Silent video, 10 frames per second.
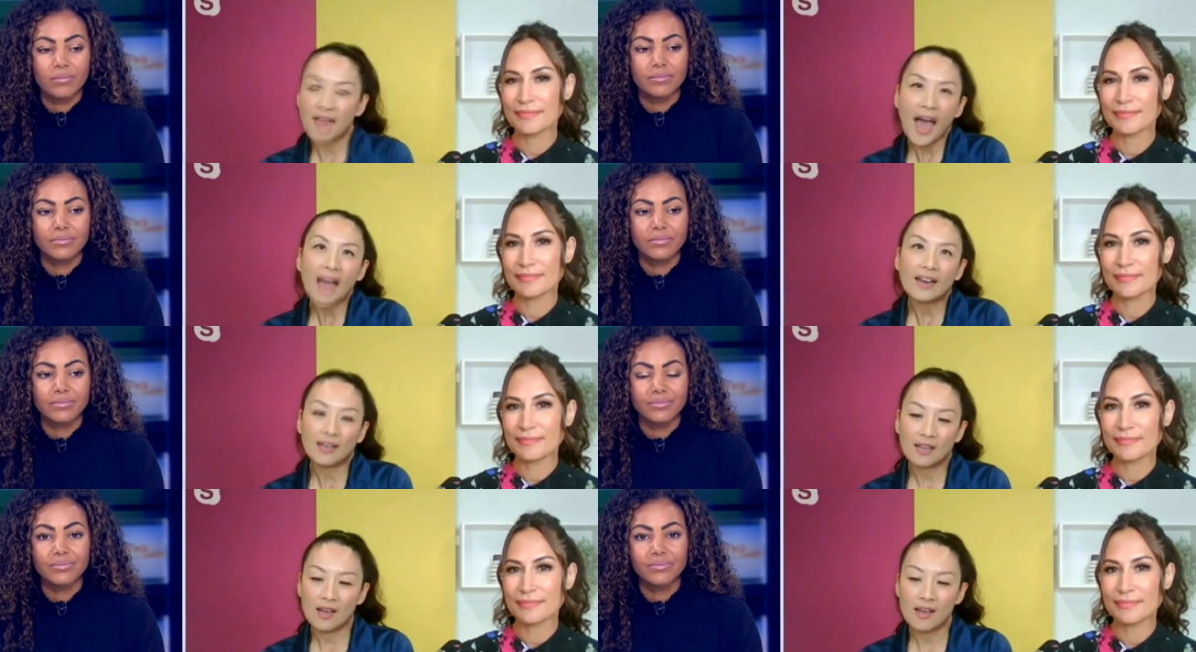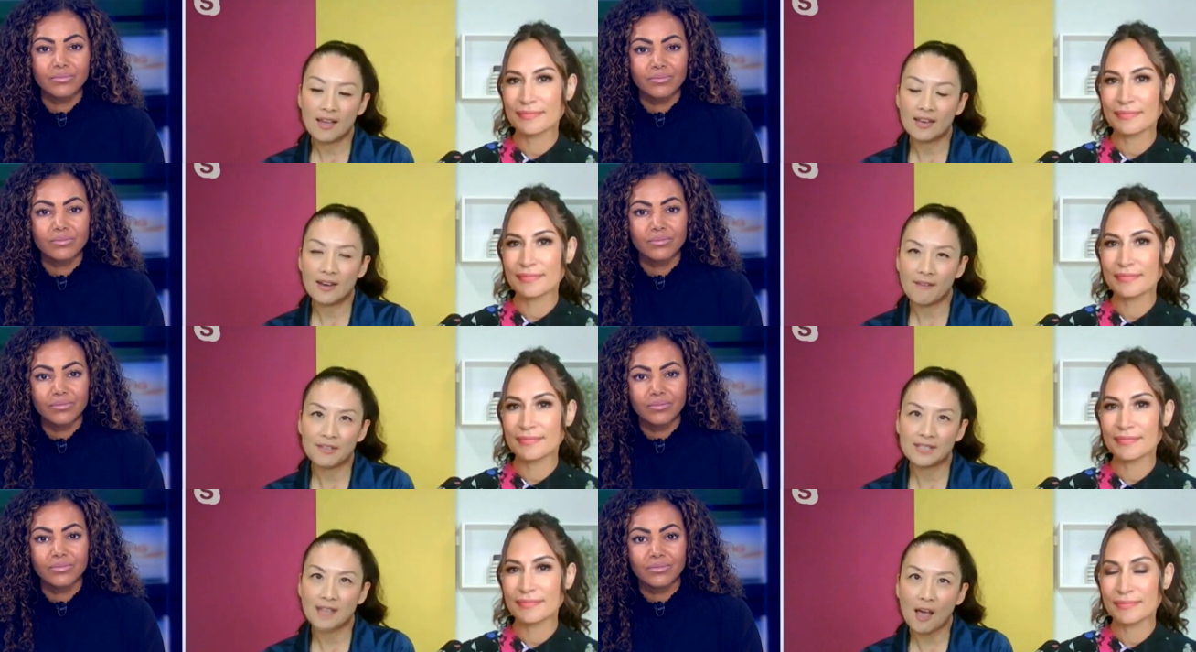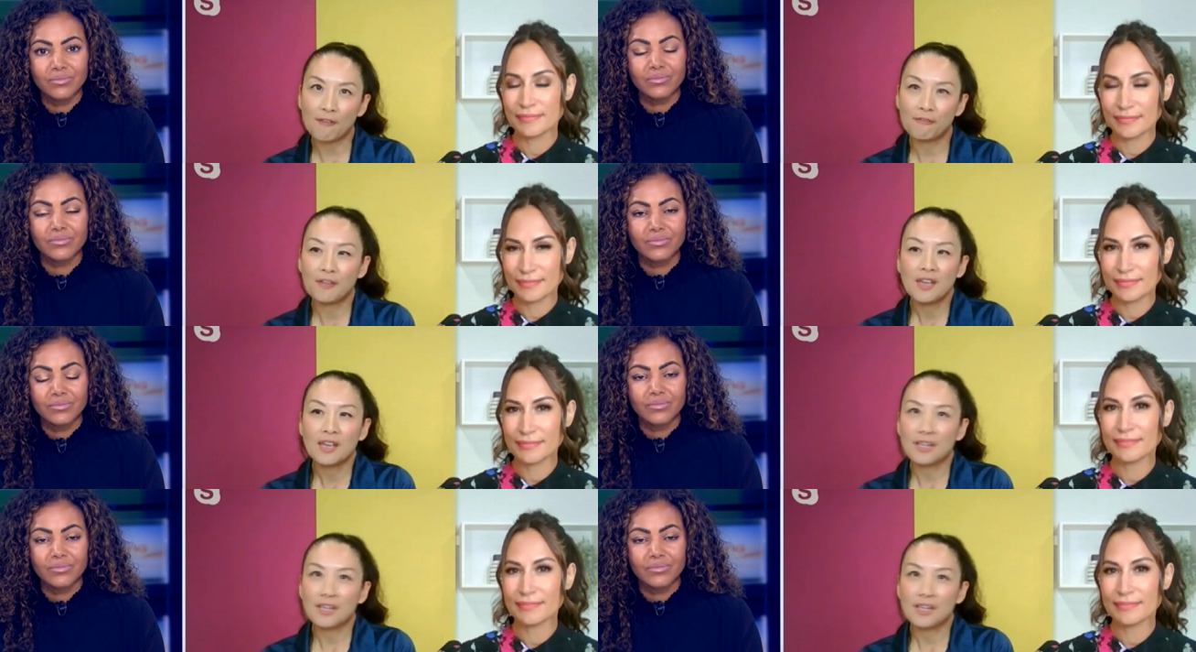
Speaker 1: That, uh, in and of itself,